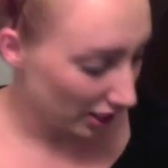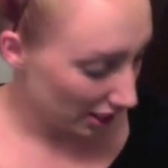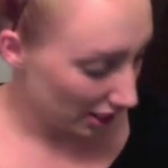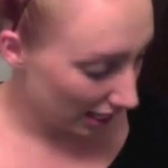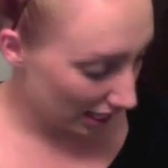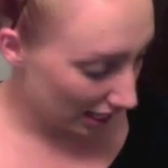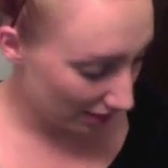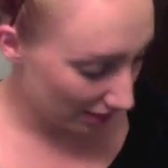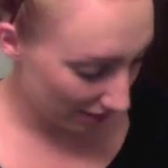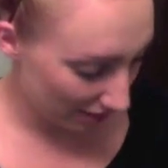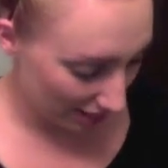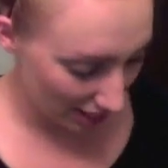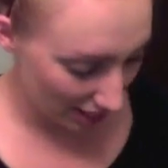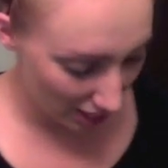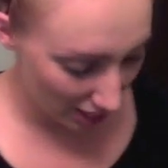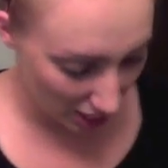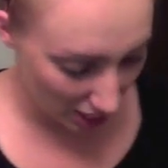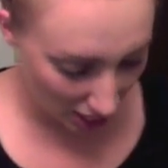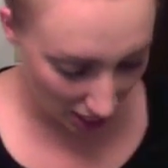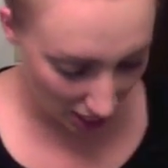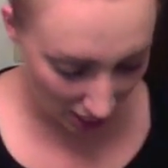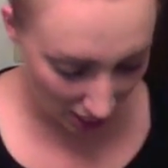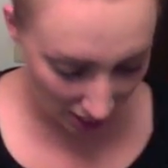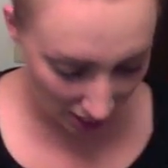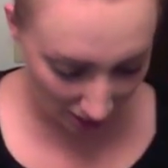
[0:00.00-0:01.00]
Anyway,
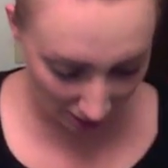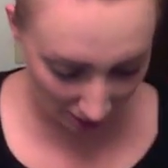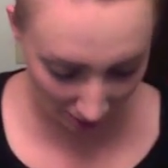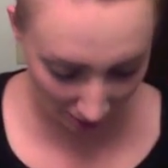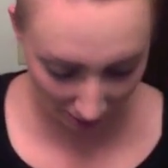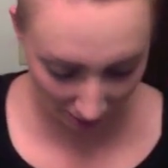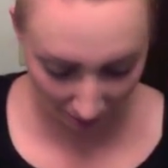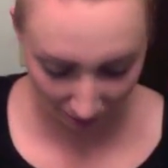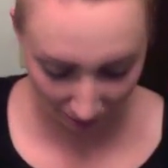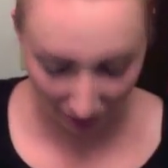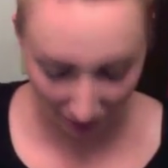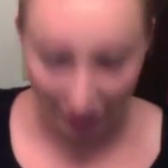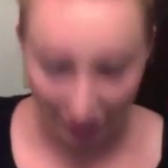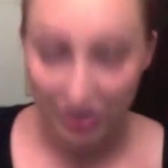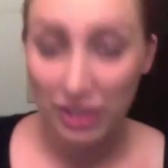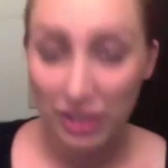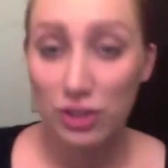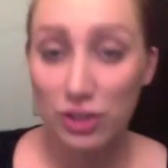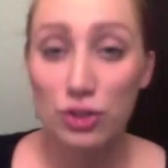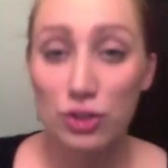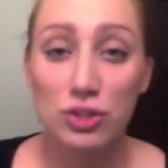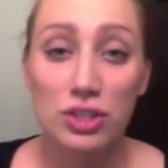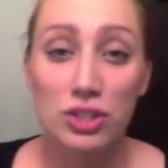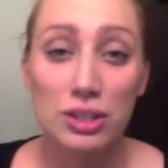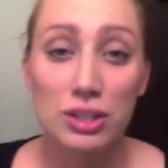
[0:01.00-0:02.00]
and then
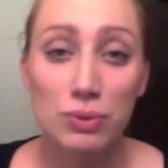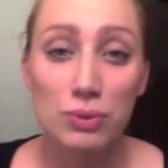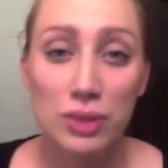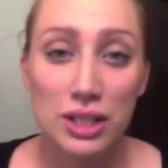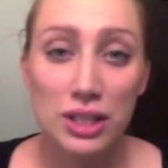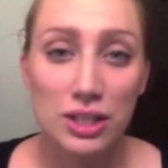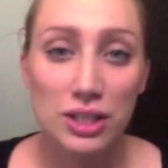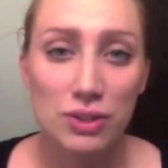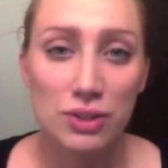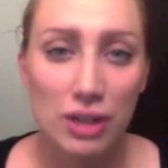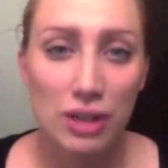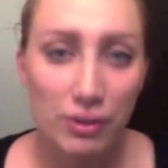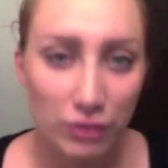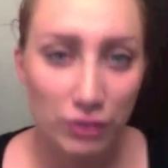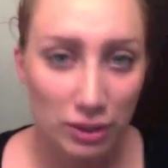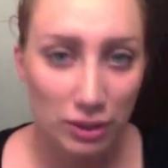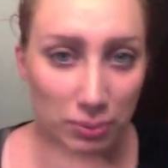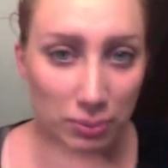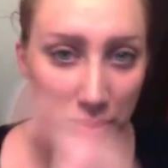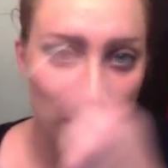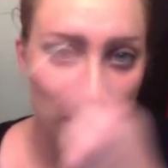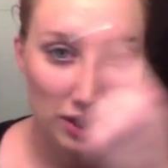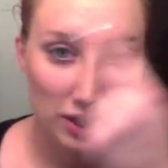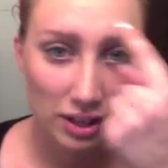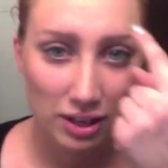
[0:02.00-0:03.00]
usually what I do after I
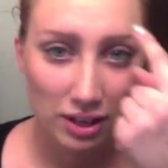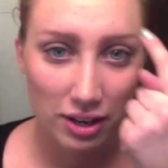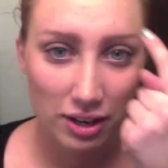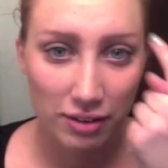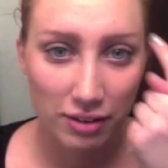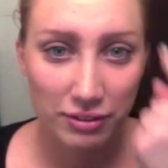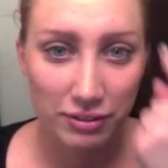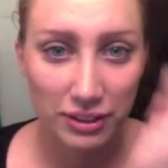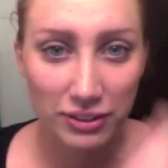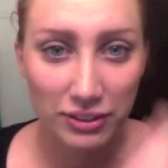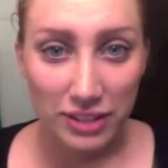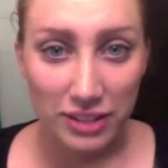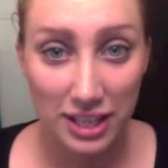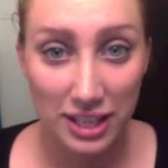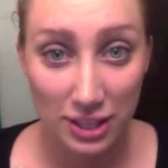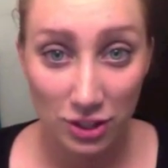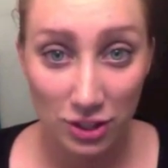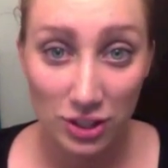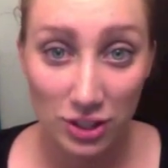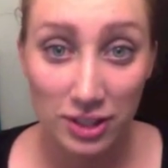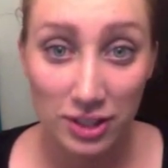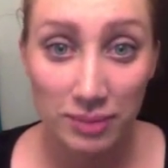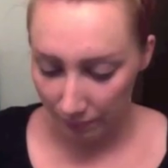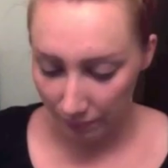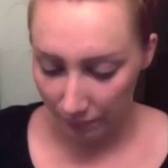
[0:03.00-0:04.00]
put on a
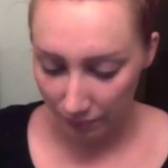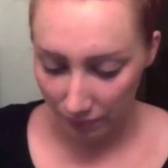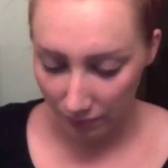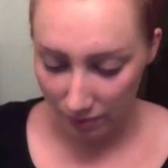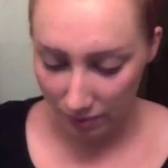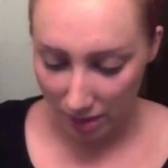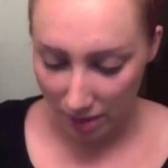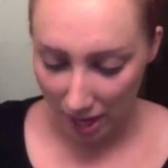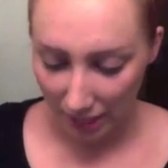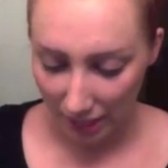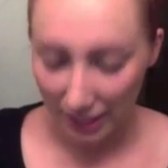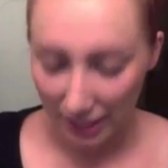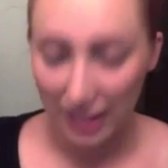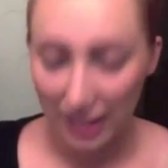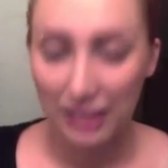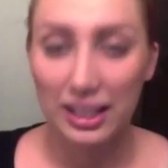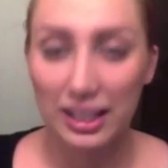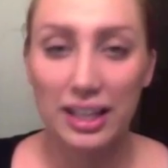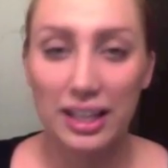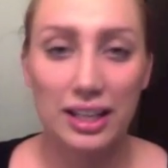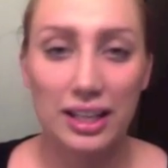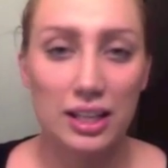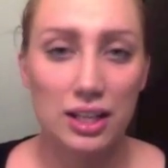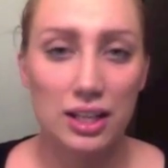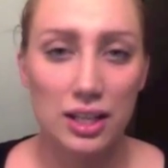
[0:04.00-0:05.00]
foundation, I get
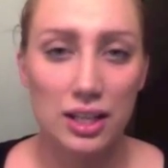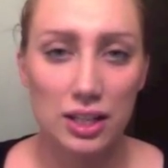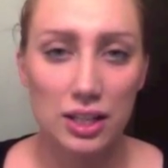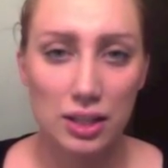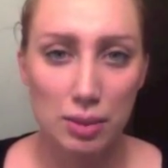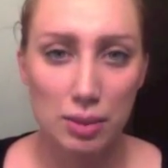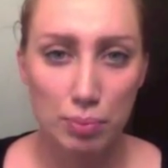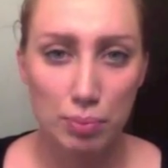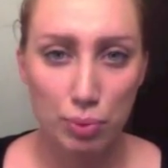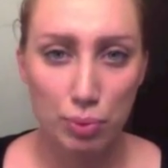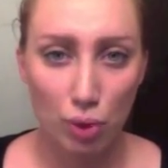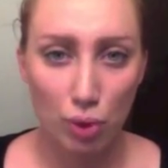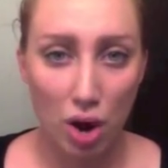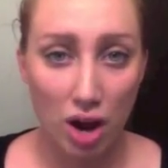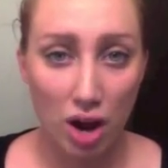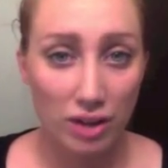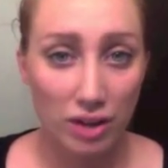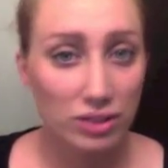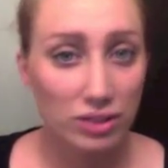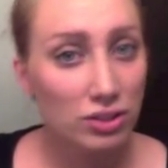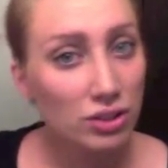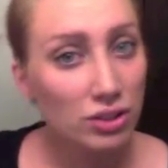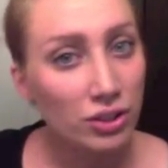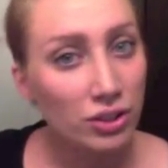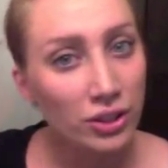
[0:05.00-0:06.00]
like a
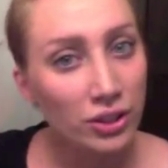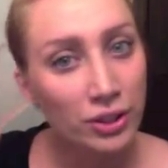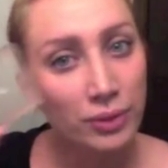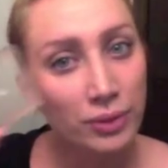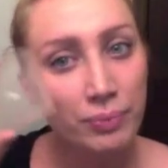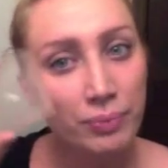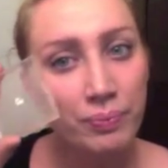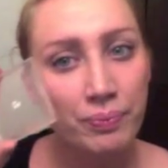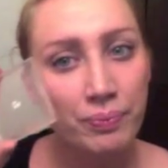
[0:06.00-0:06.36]
bronzer